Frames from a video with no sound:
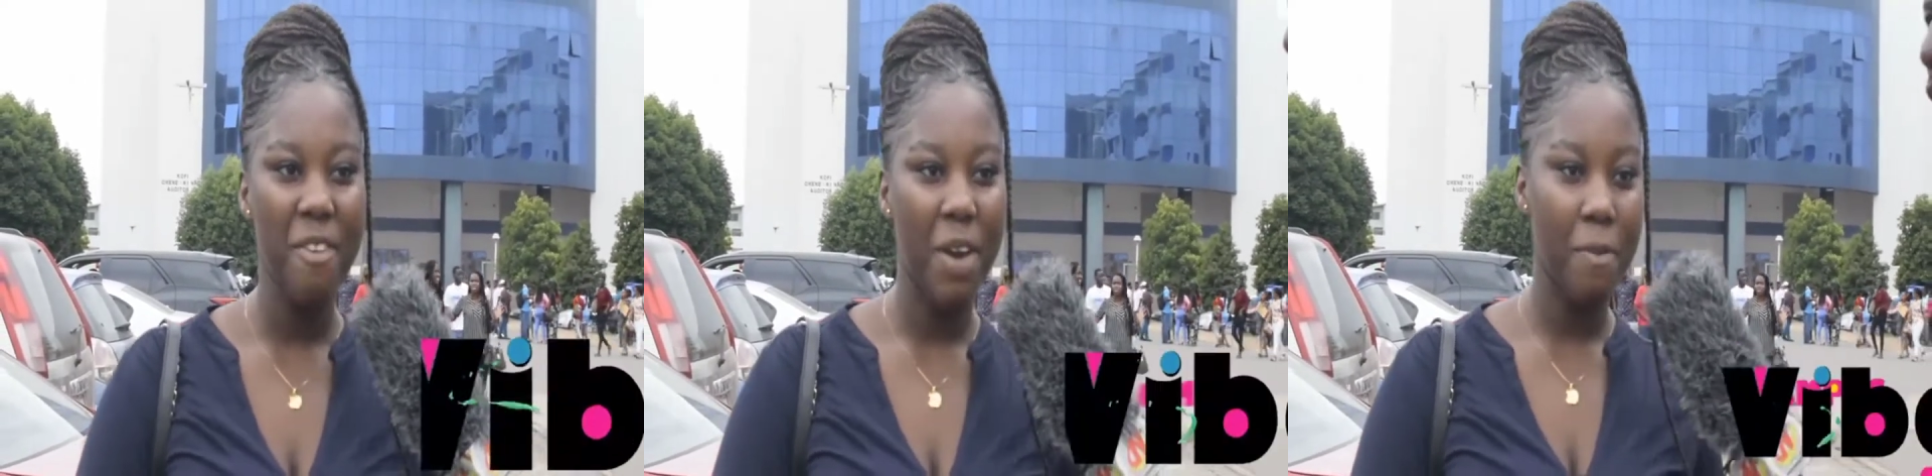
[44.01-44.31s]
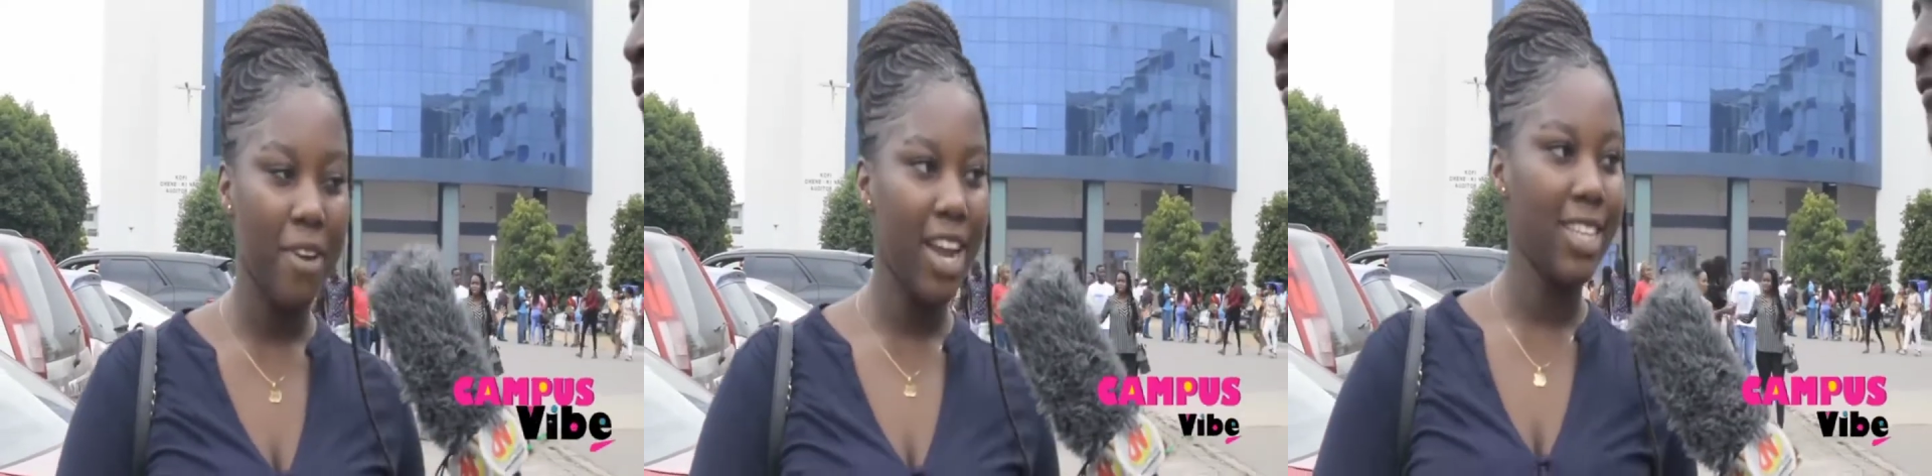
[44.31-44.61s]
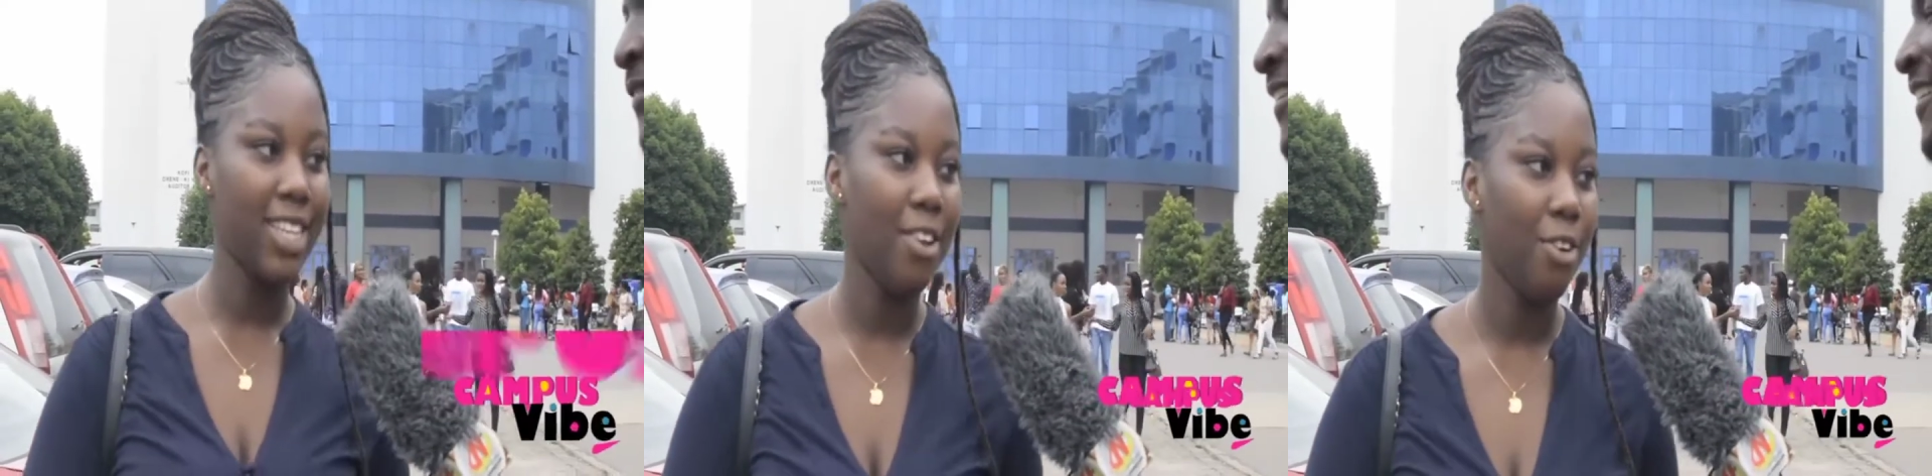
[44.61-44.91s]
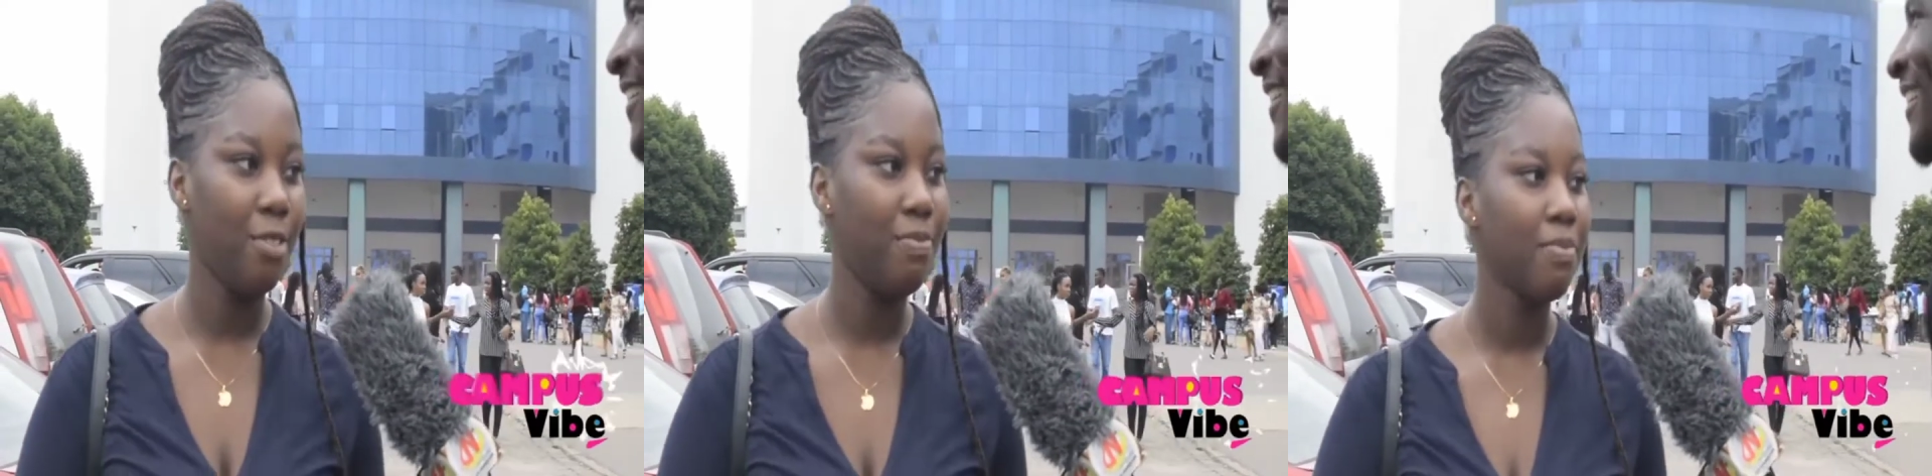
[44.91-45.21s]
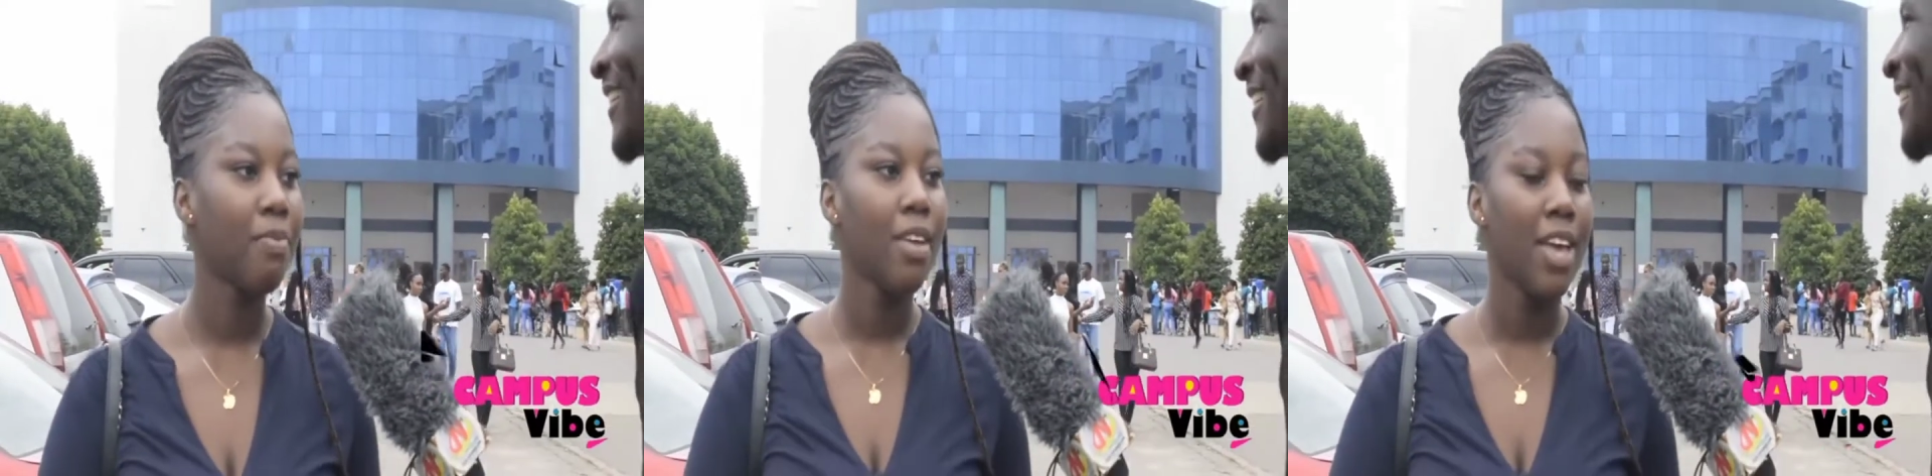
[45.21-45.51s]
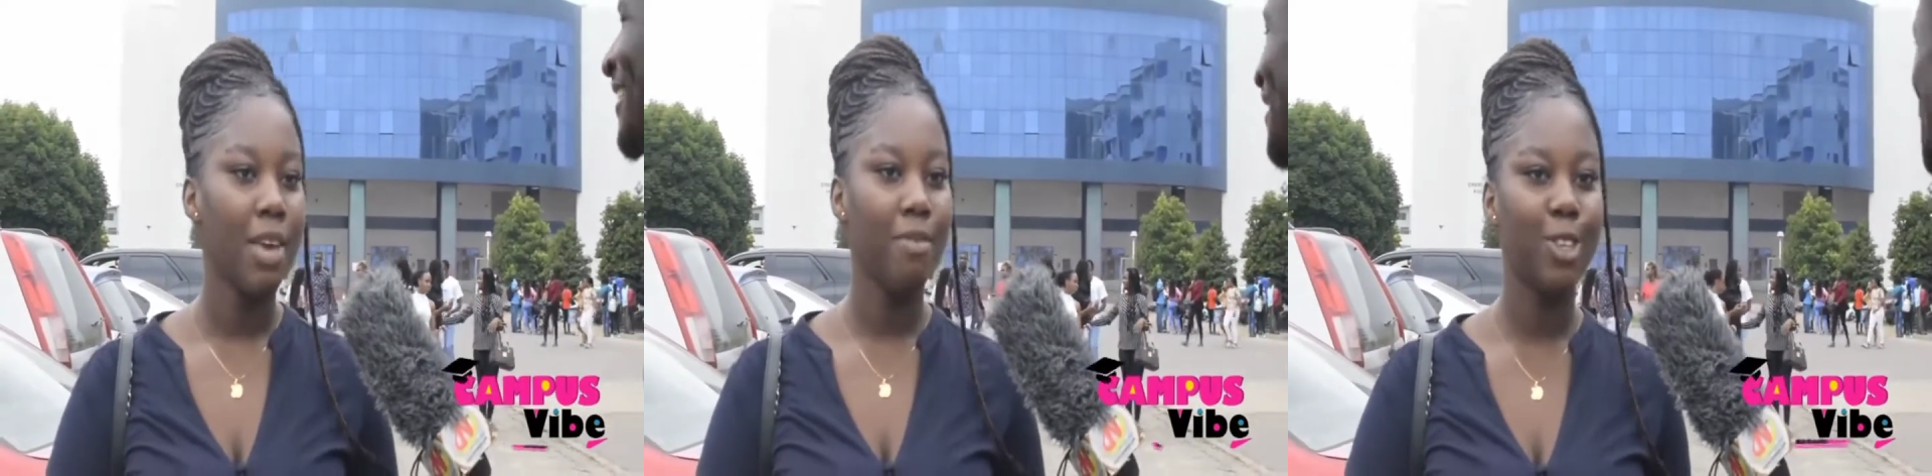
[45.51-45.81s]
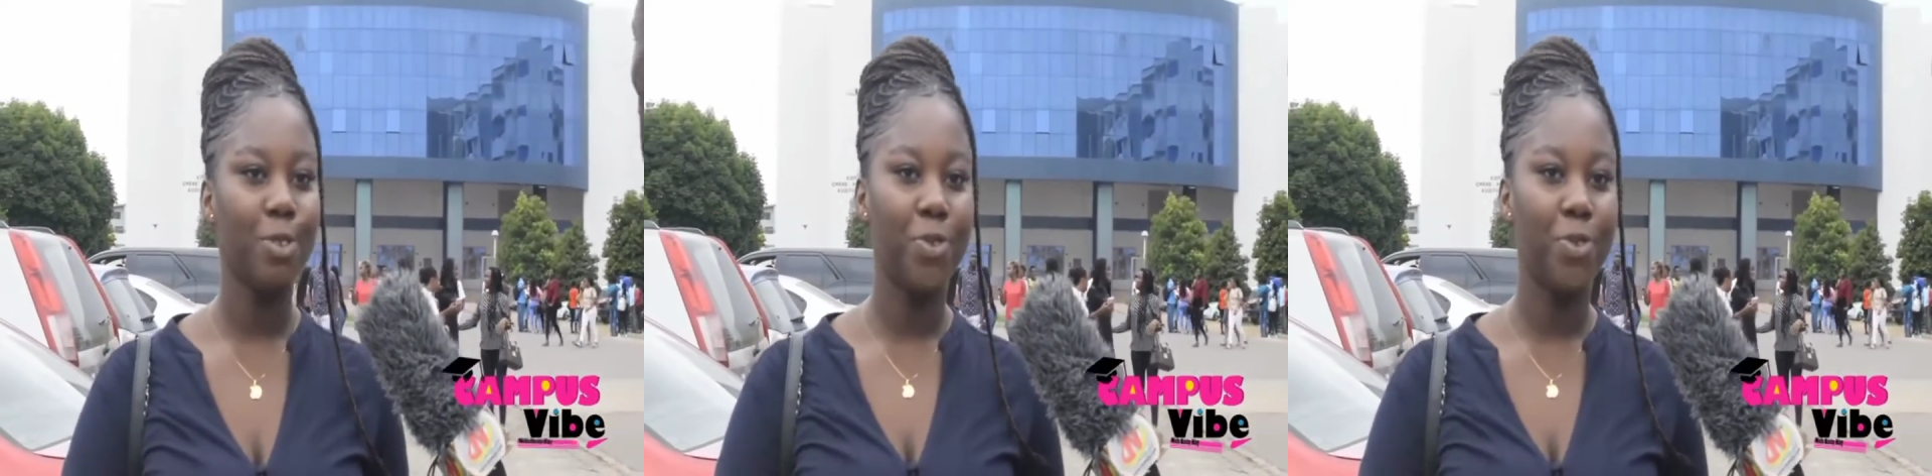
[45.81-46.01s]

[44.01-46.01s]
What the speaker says: my parents are not able to